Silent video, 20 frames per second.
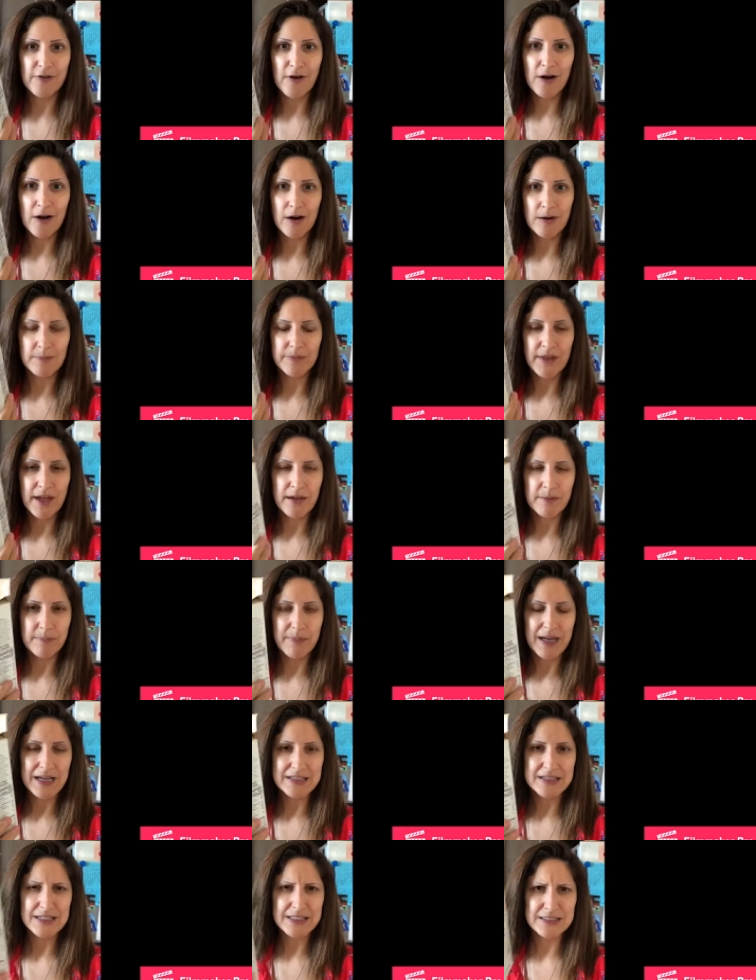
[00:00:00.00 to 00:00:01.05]
farm that
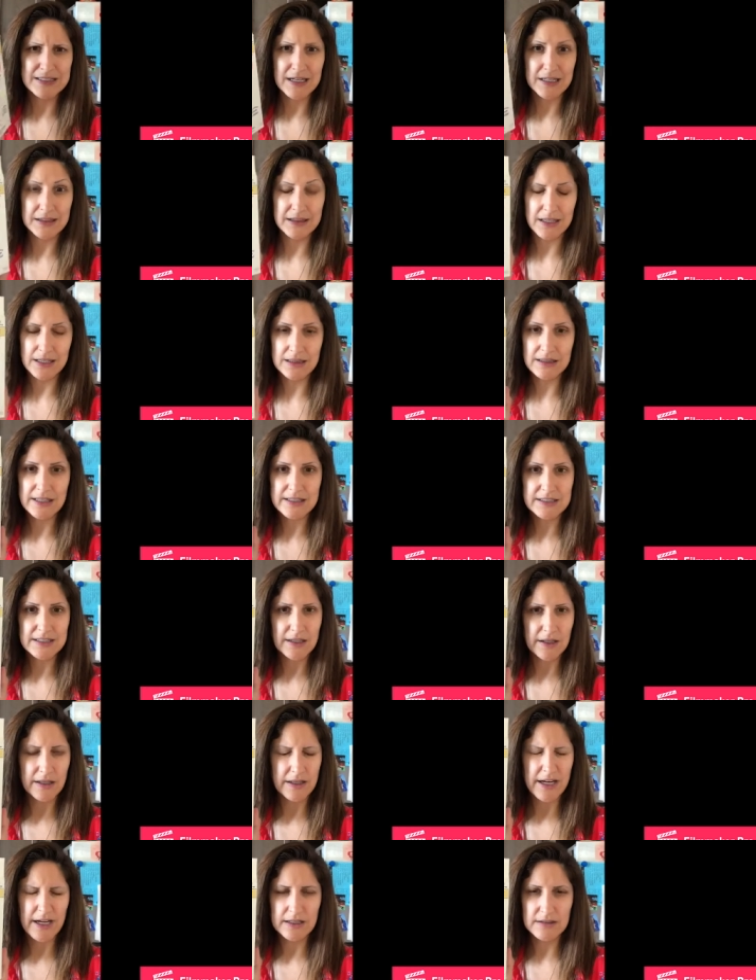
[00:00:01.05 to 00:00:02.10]
makes this and I think they
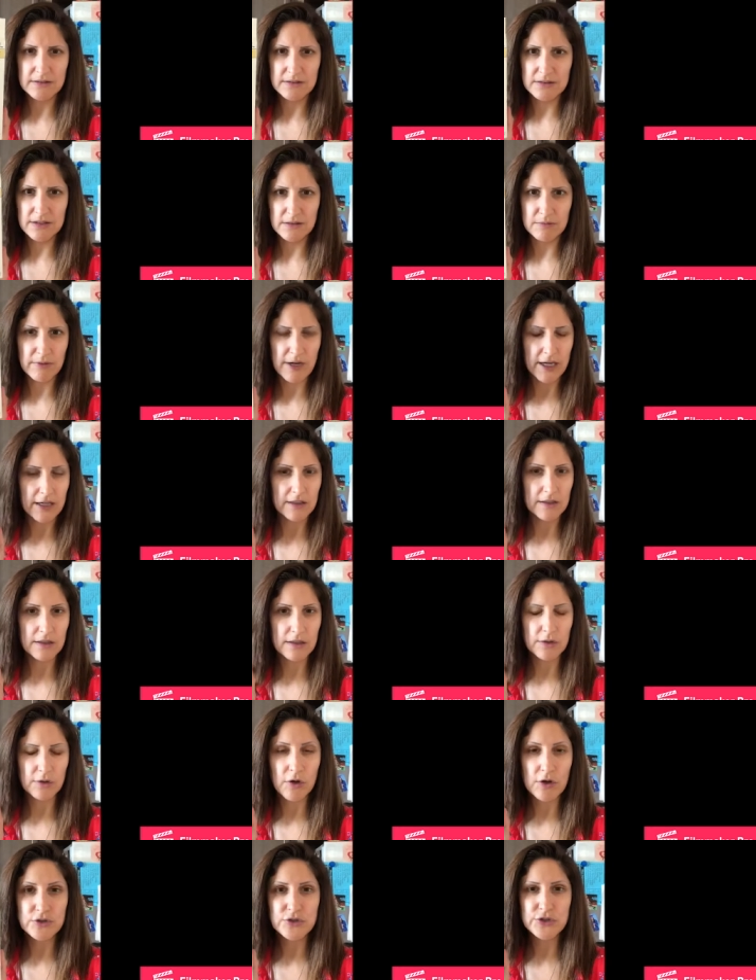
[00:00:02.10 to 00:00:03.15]
sell it at the
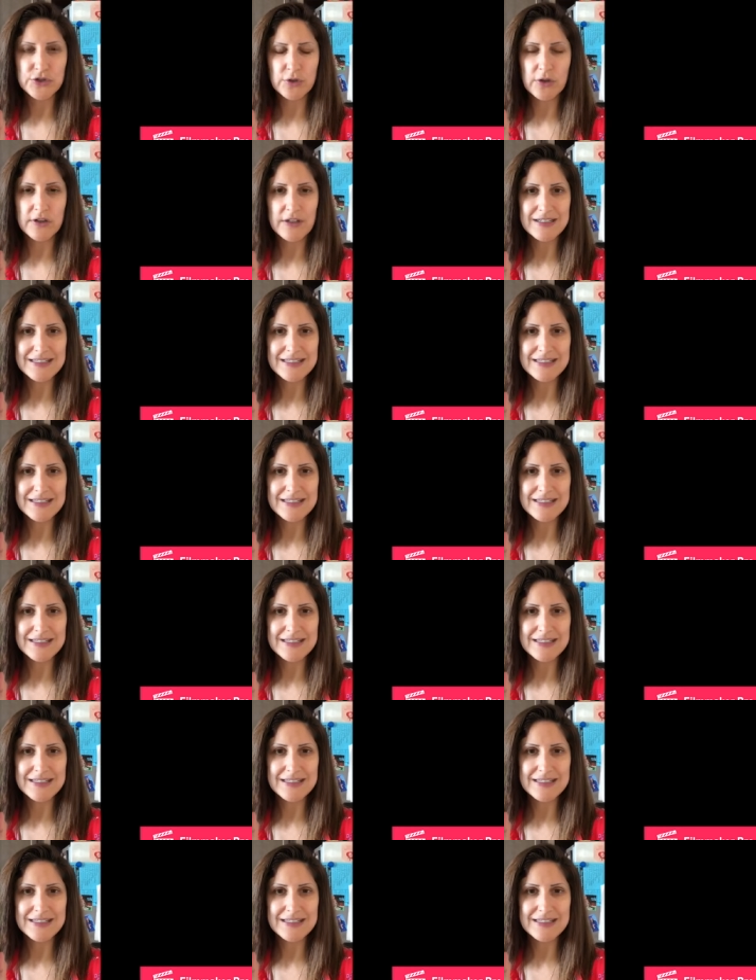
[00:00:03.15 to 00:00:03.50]
regular grocery store,